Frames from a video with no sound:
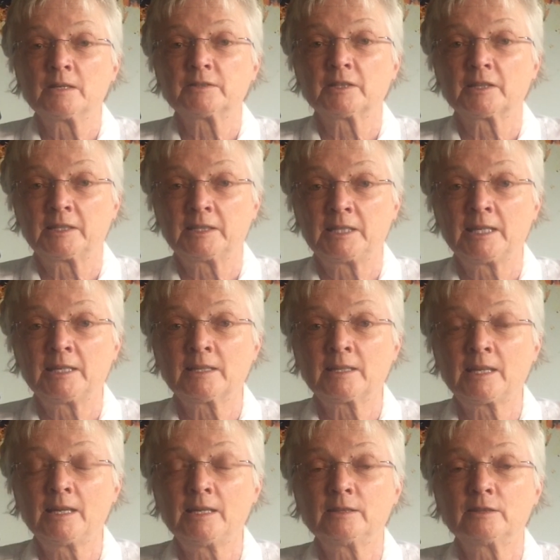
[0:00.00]
to
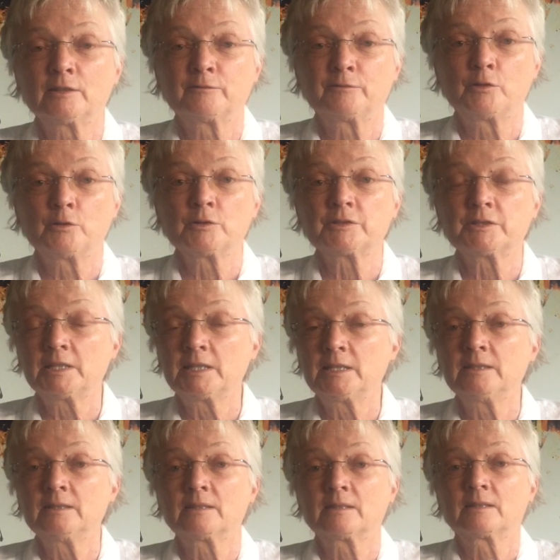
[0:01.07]
dedicate the
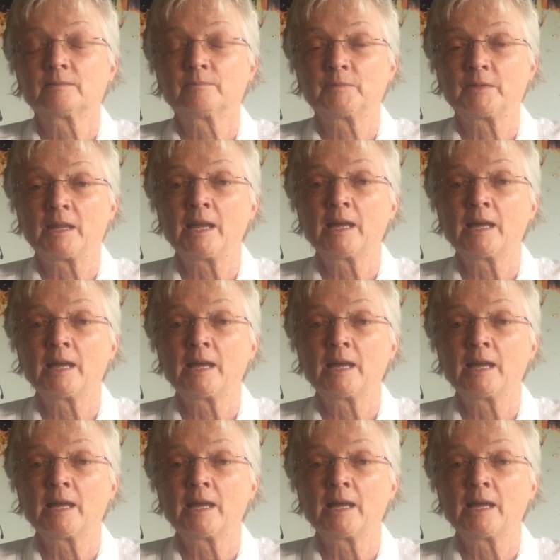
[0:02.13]
14th